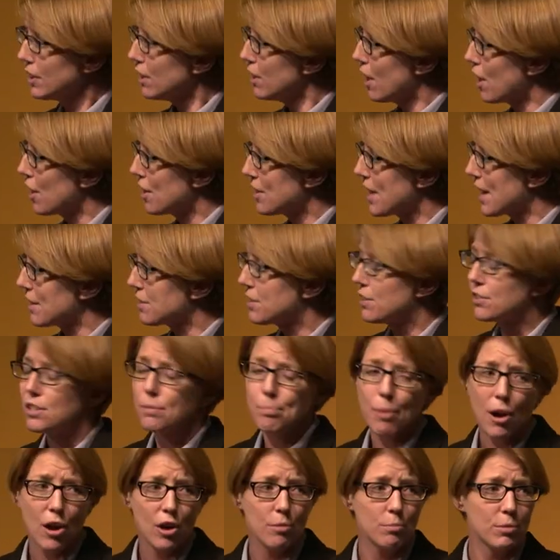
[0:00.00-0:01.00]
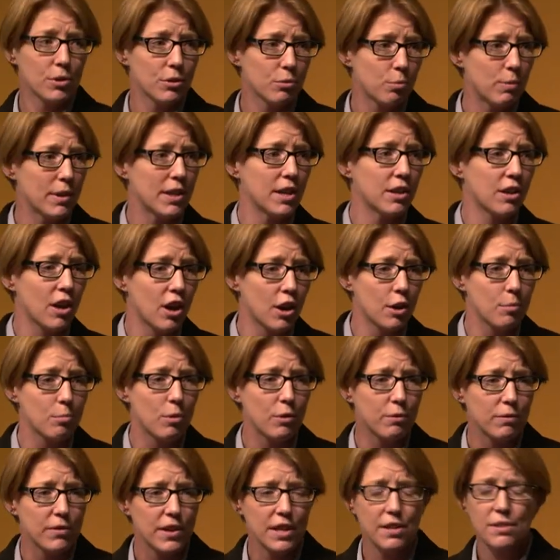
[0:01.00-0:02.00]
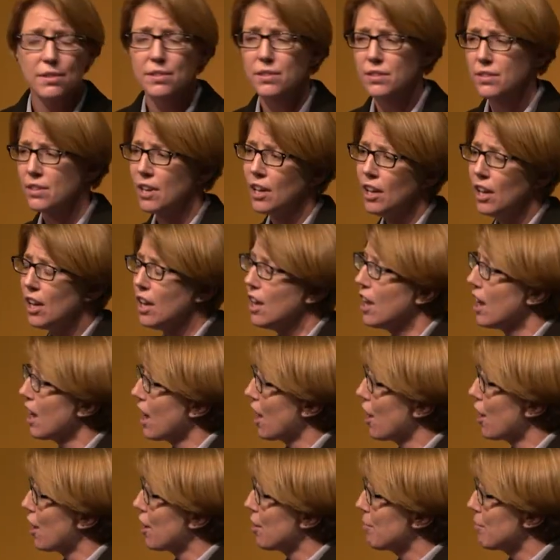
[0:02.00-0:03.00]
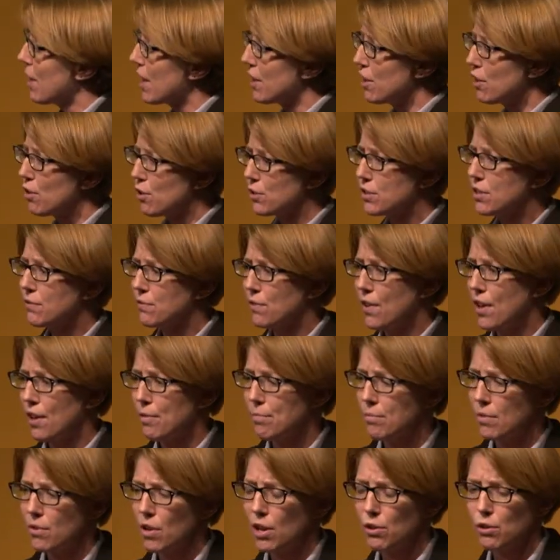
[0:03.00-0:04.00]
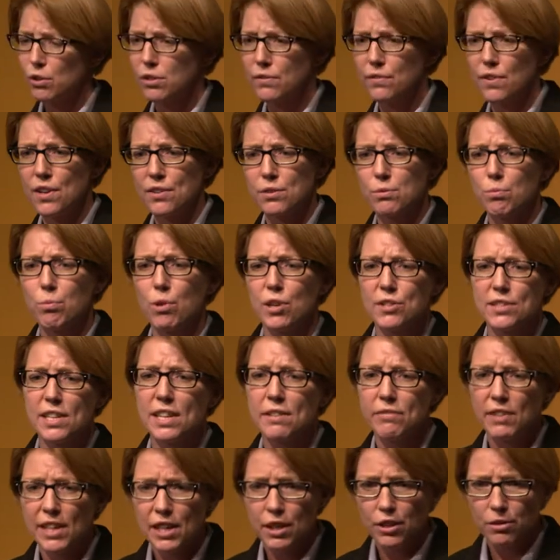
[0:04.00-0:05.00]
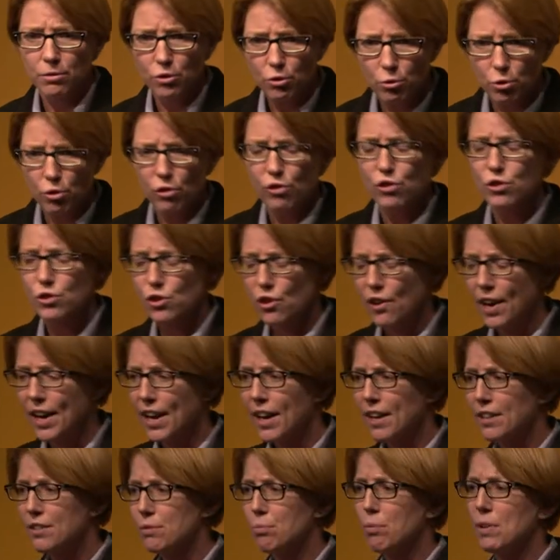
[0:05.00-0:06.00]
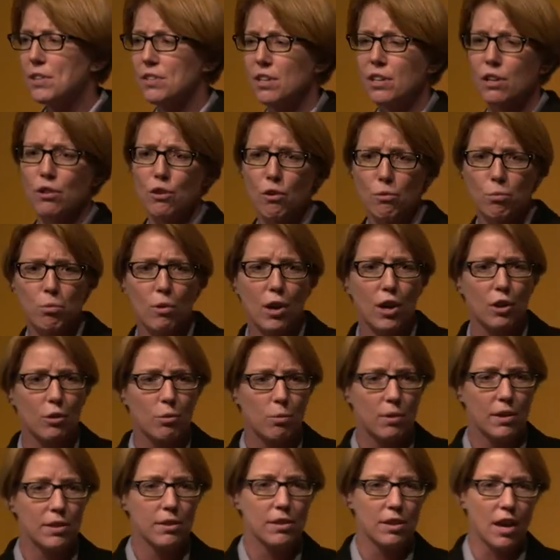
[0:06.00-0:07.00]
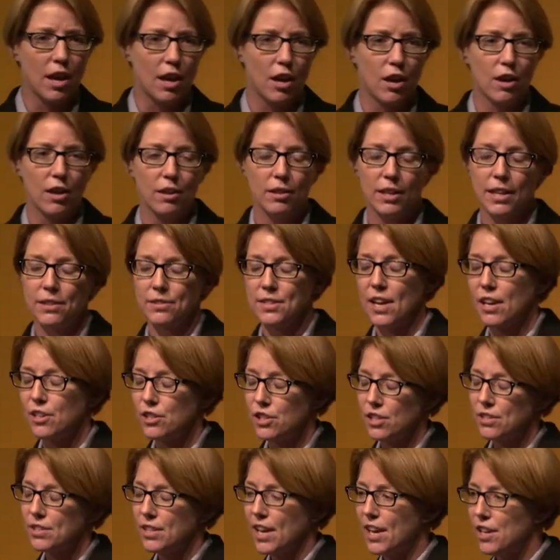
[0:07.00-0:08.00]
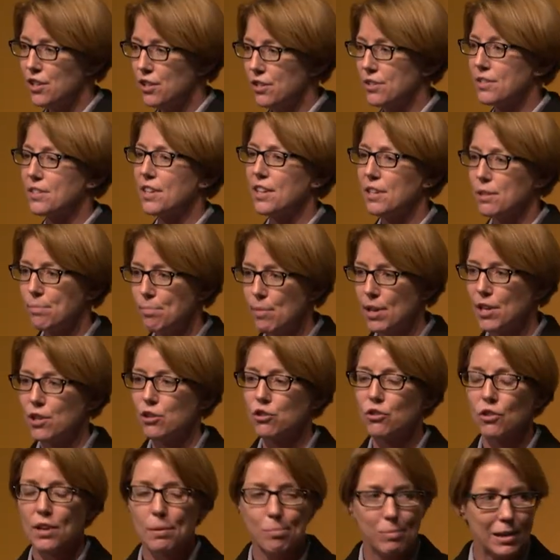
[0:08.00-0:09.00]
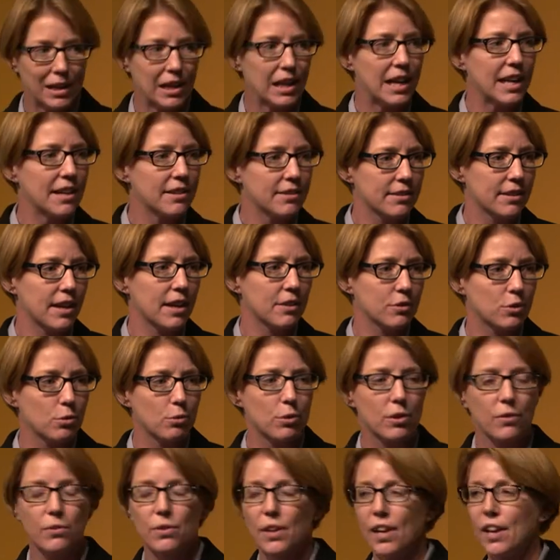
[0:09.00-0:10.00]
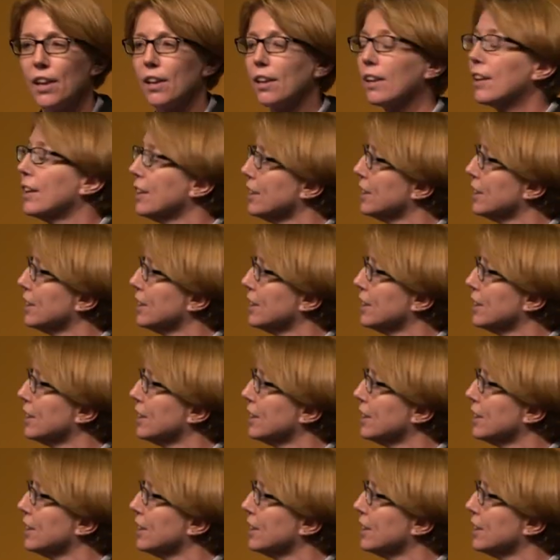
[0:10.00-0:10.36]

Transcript: Uh, that's a department within the Home Office. Um, and a lot, of, um, a lot of us were DV trained. We did a lot of work with uh, intelligence agencies, military, police, and that sort of thing.